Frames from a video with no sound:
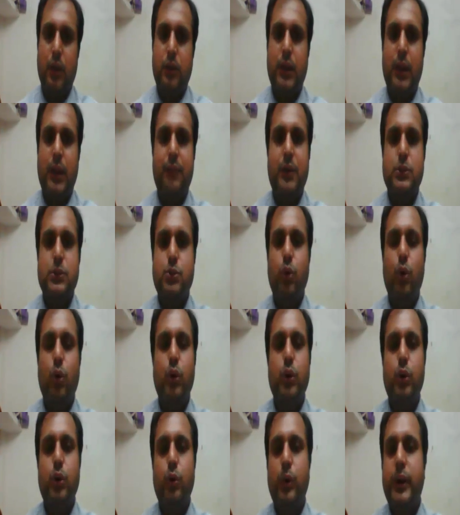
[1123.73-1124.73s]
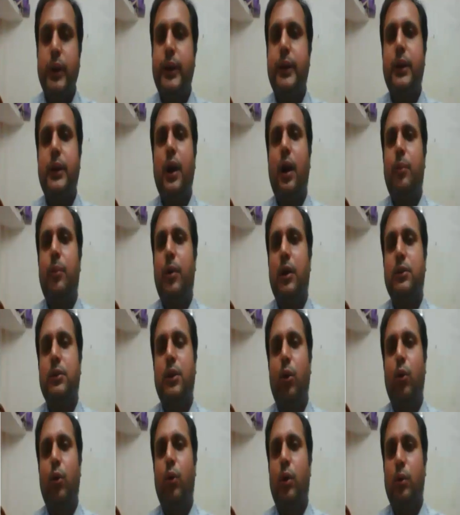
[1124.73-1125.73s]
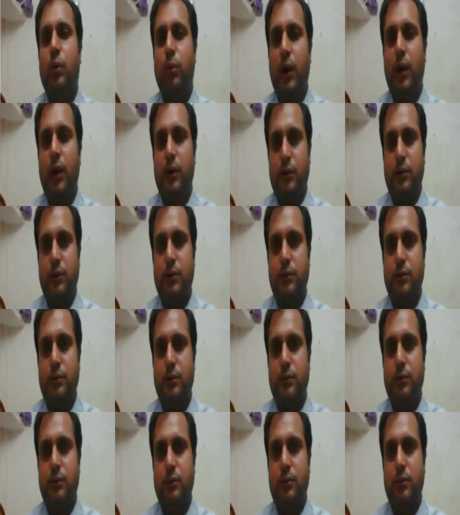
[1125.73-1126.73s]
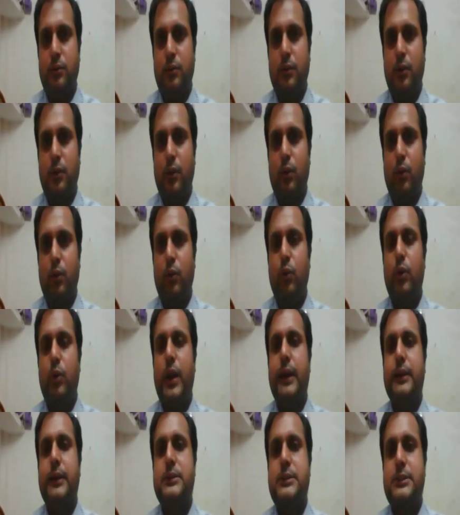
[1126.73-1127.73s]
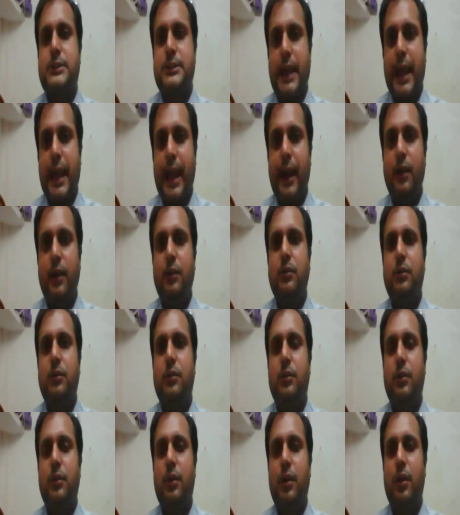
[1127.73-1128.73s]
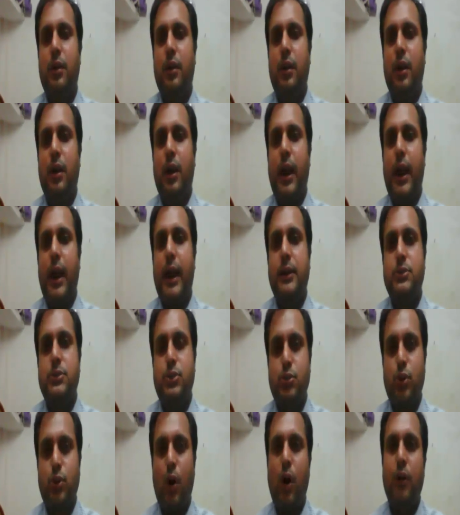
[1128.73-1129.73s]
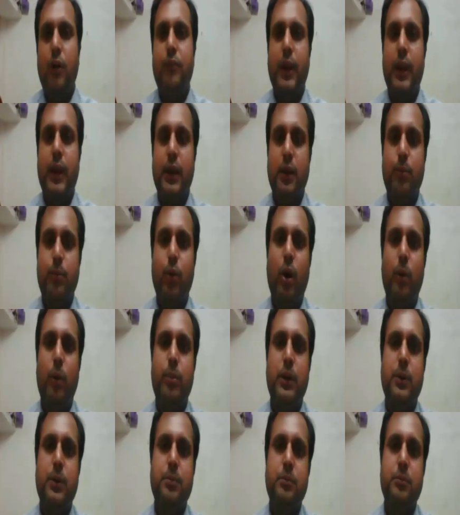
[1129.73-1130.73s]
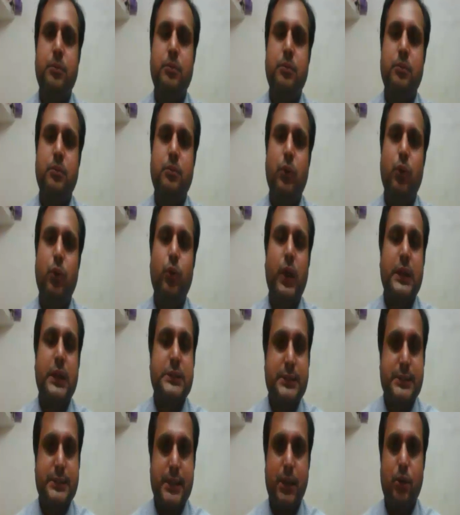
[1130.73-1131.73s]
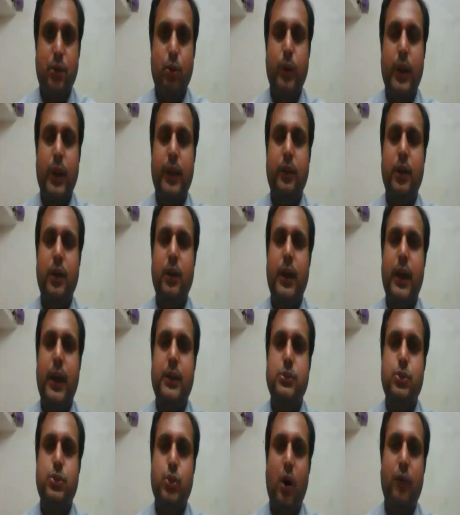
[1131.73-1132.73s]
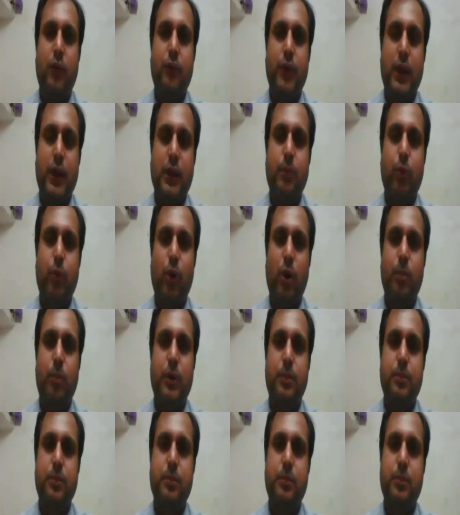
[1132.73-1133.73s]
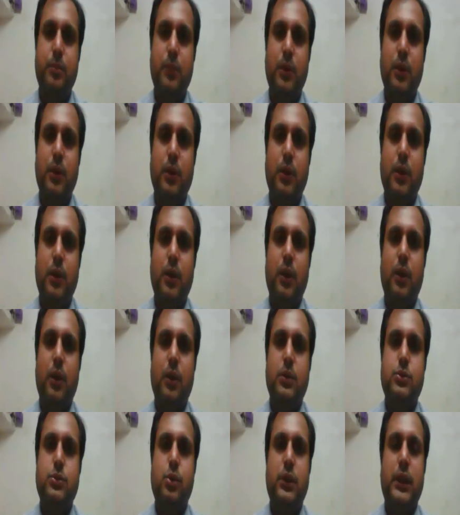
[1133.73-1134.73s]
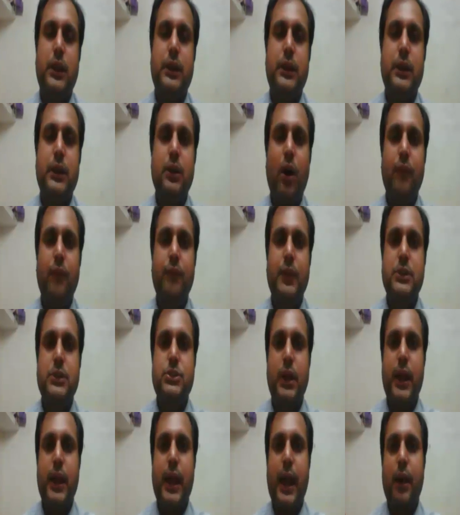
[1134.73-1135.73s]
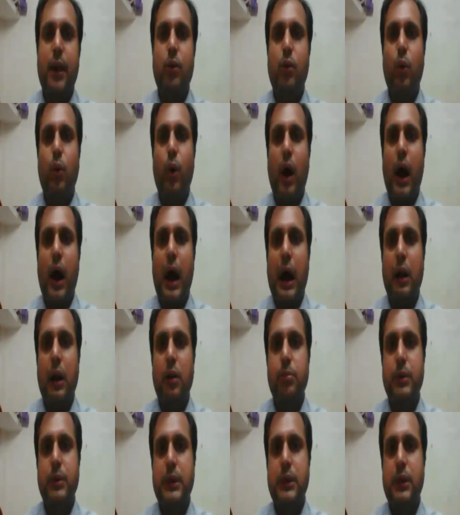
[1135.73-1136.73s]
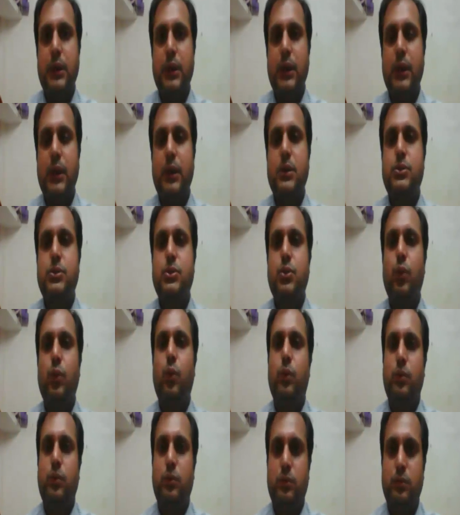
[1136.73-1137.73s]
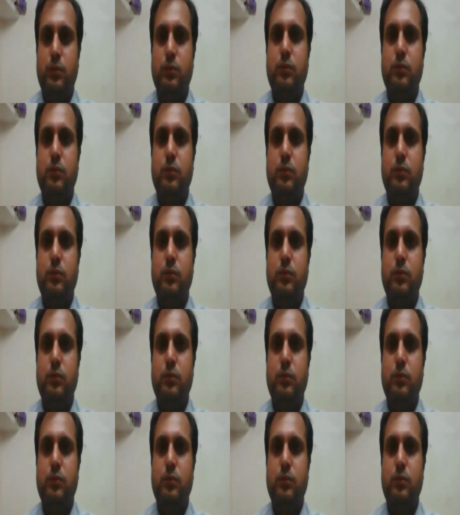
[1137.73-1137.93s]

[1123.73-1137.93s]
There was no unity among the whole world who can stand and solve any problem, who can sit together and solve any problem. So the League of Nations had no army in its own.